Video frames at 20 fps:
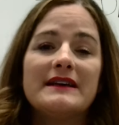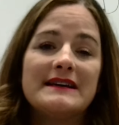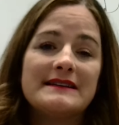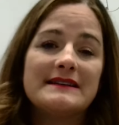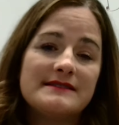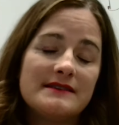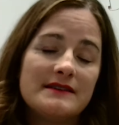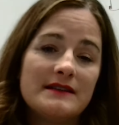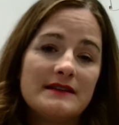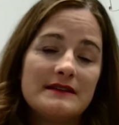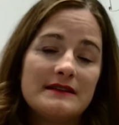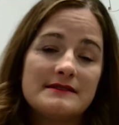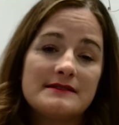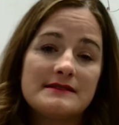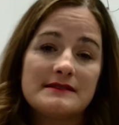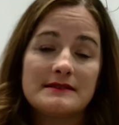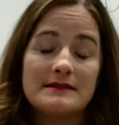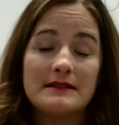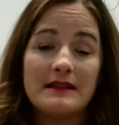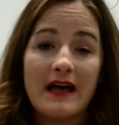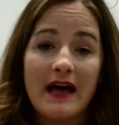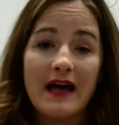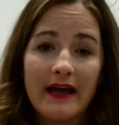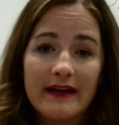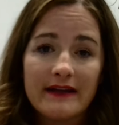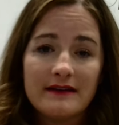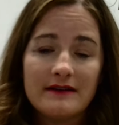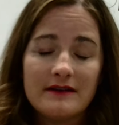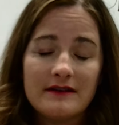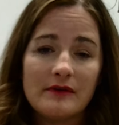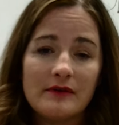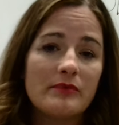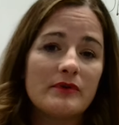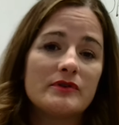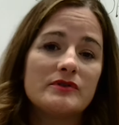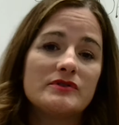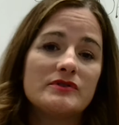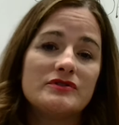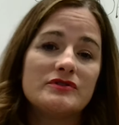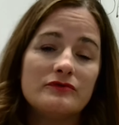The lesson is slide
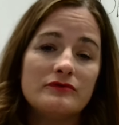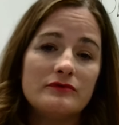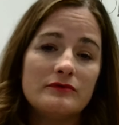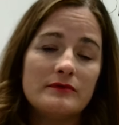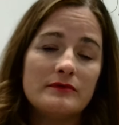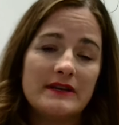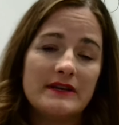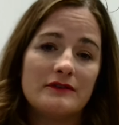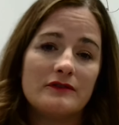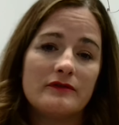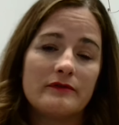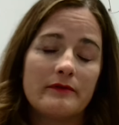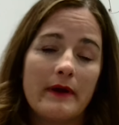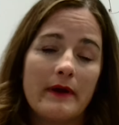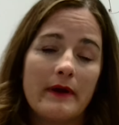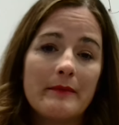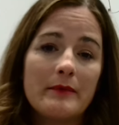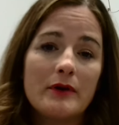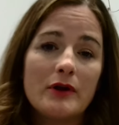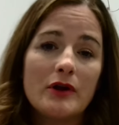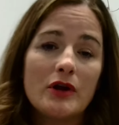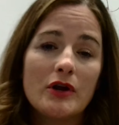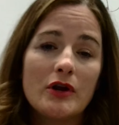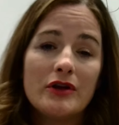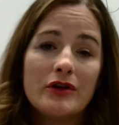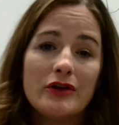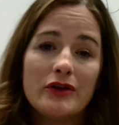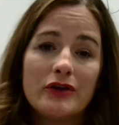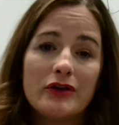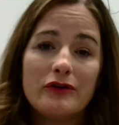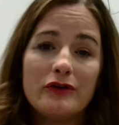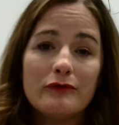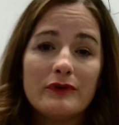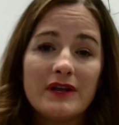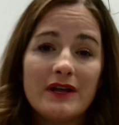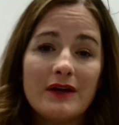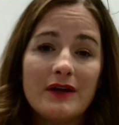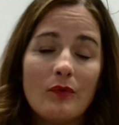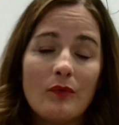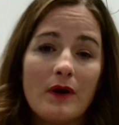number 2 in Grammar
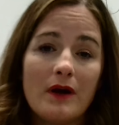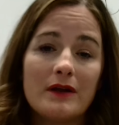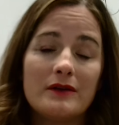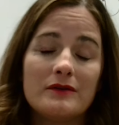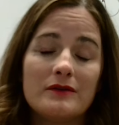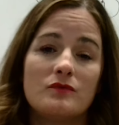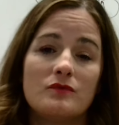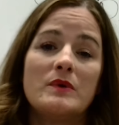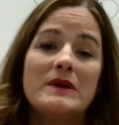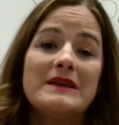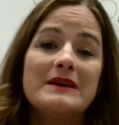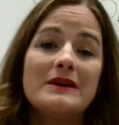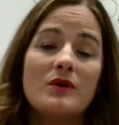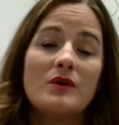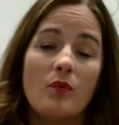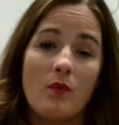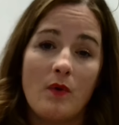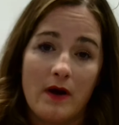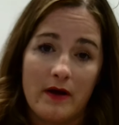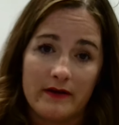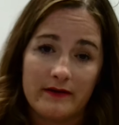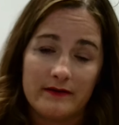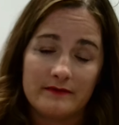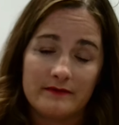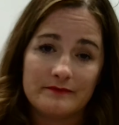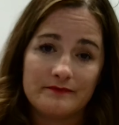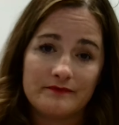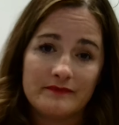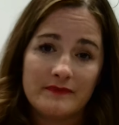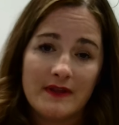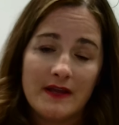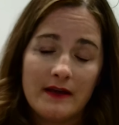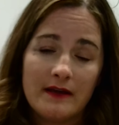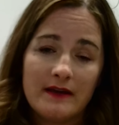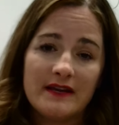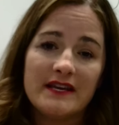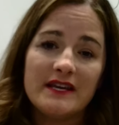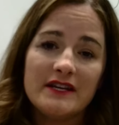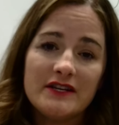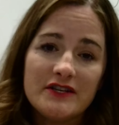Unit 1, Week 1.
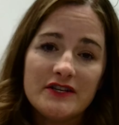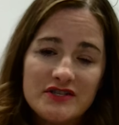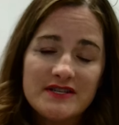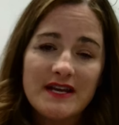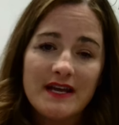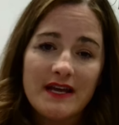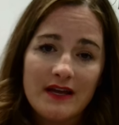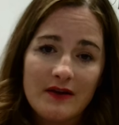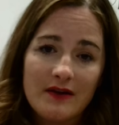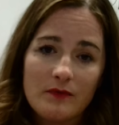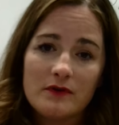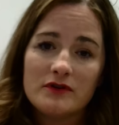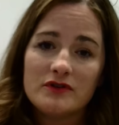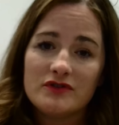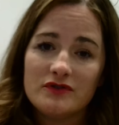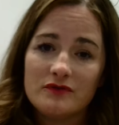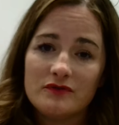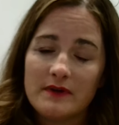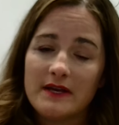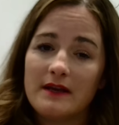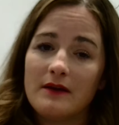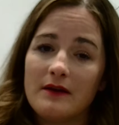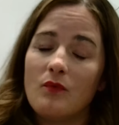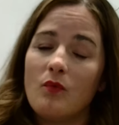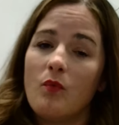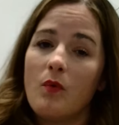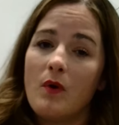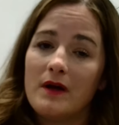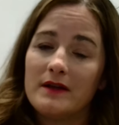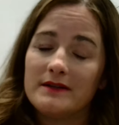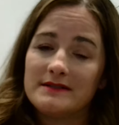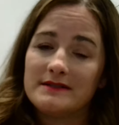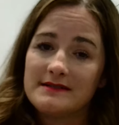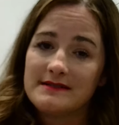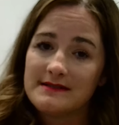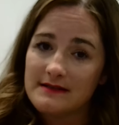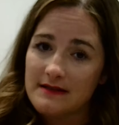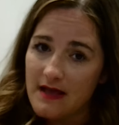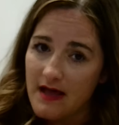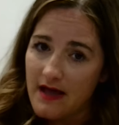Each day we're doing
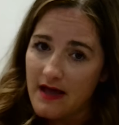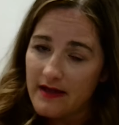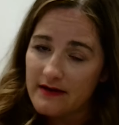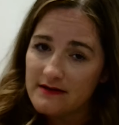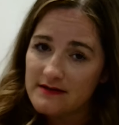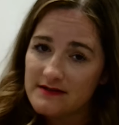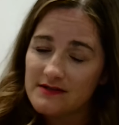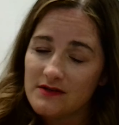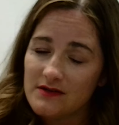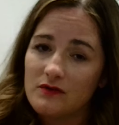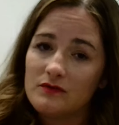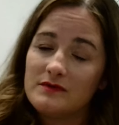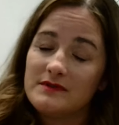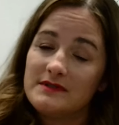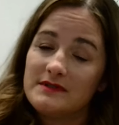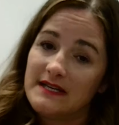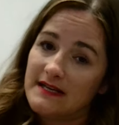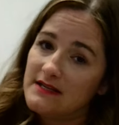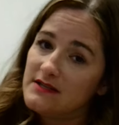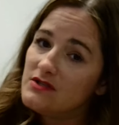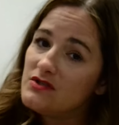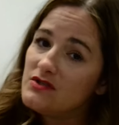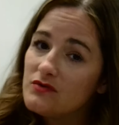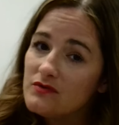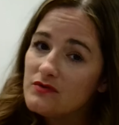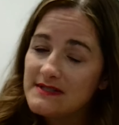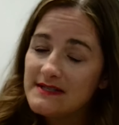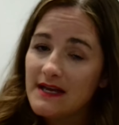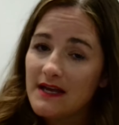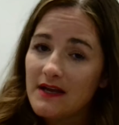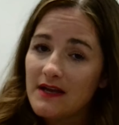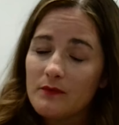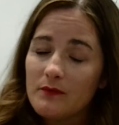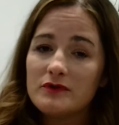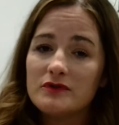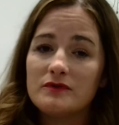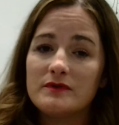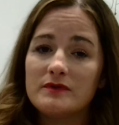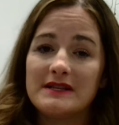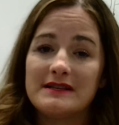one slide. So today's
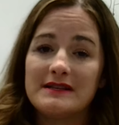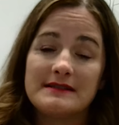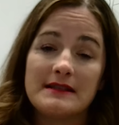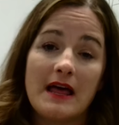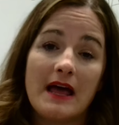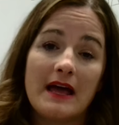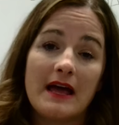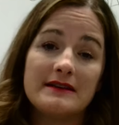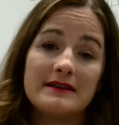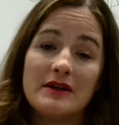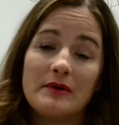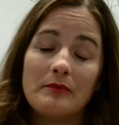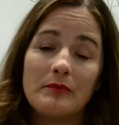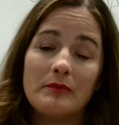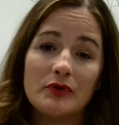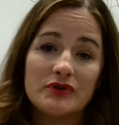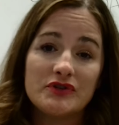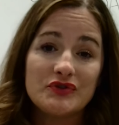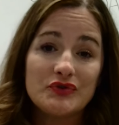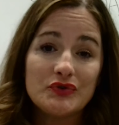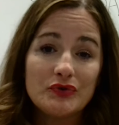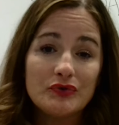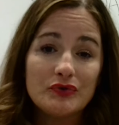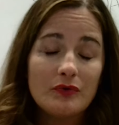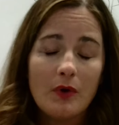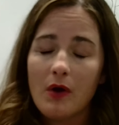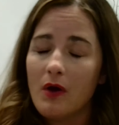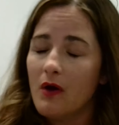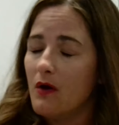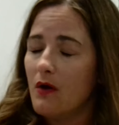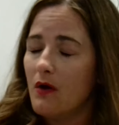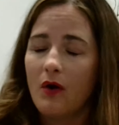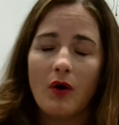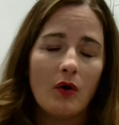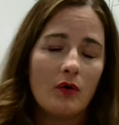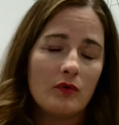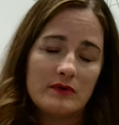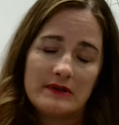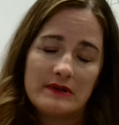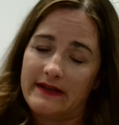Tuesday, we're doing slide number 2
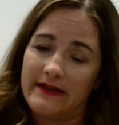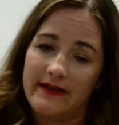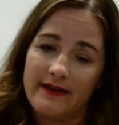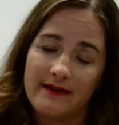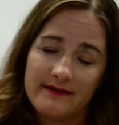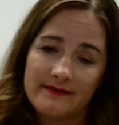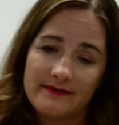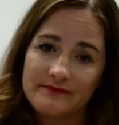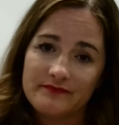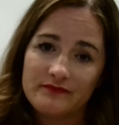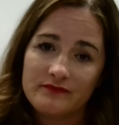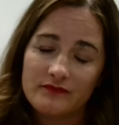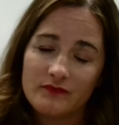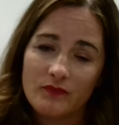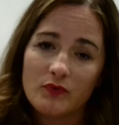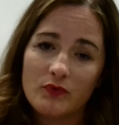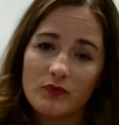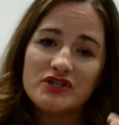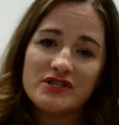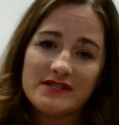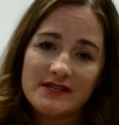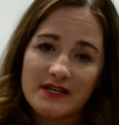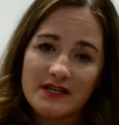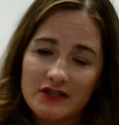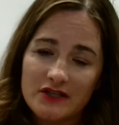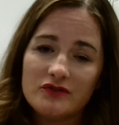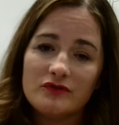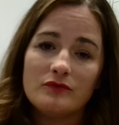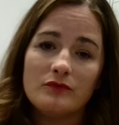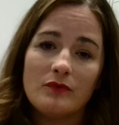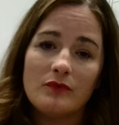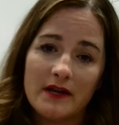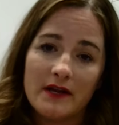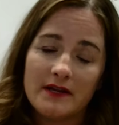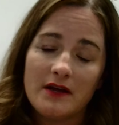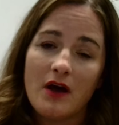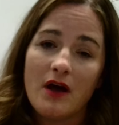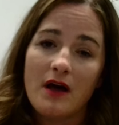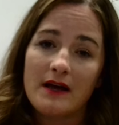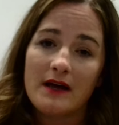only. We're just going to do
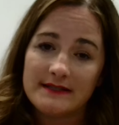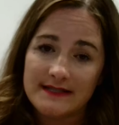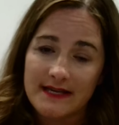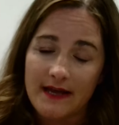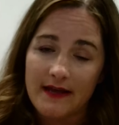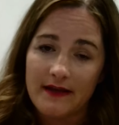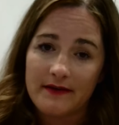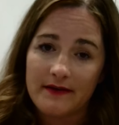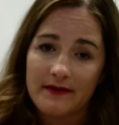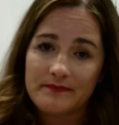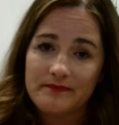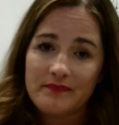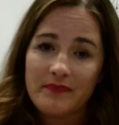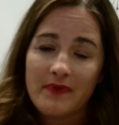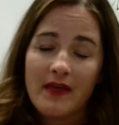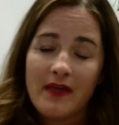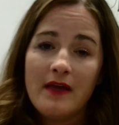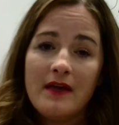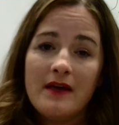one a day.